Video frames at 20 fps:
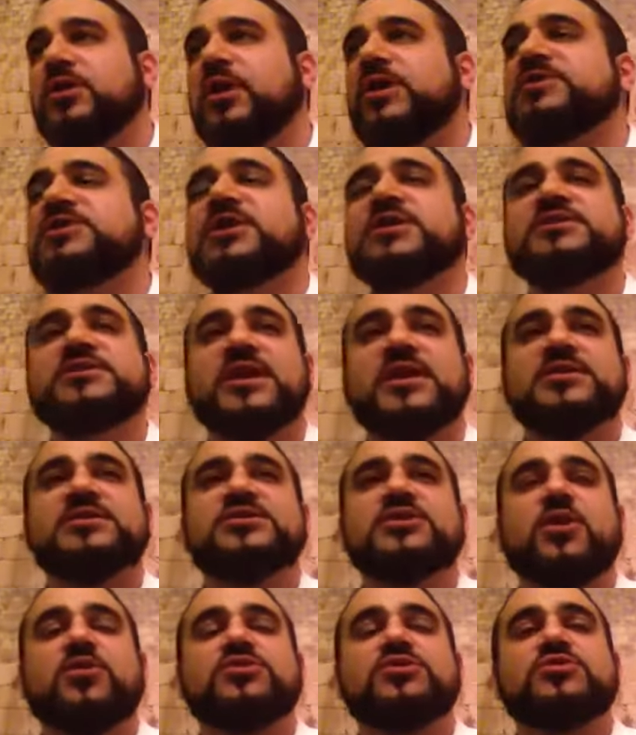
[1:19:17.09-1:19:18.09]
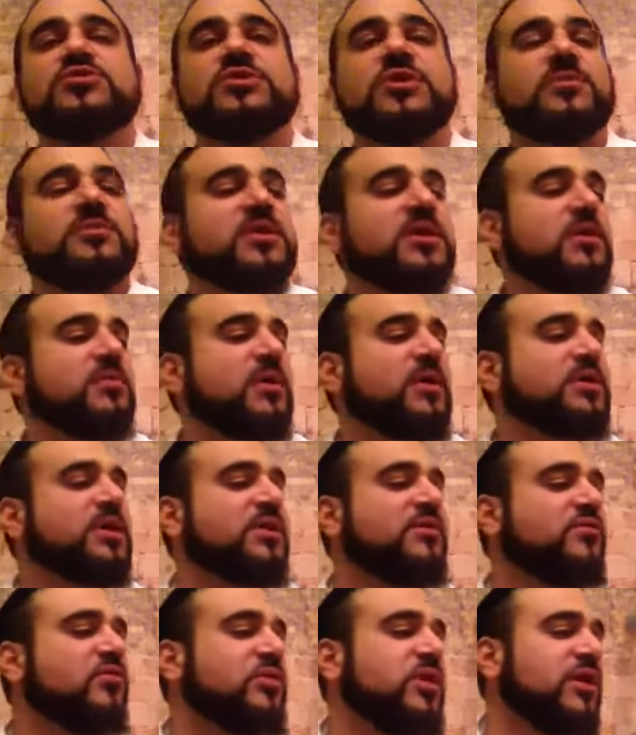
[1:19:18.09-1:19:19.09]
Here's shows you something about
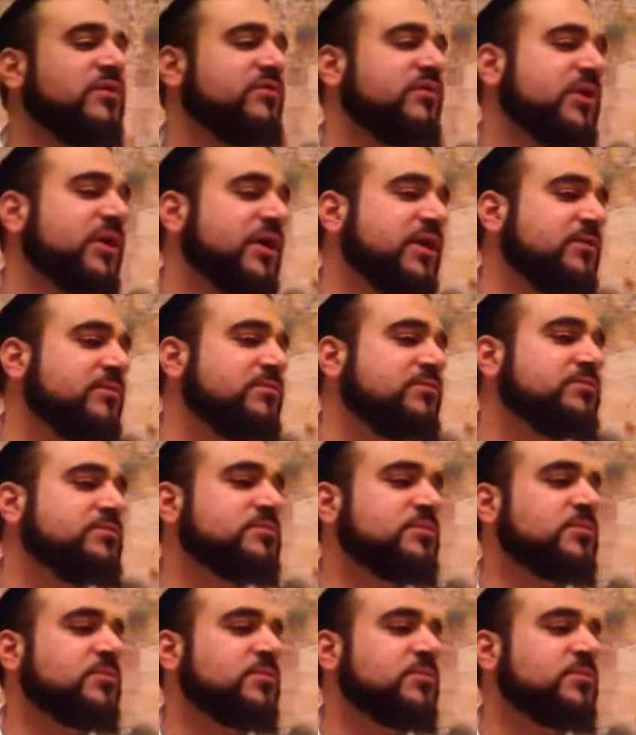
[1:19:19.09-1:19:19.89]
Kivud Avayim.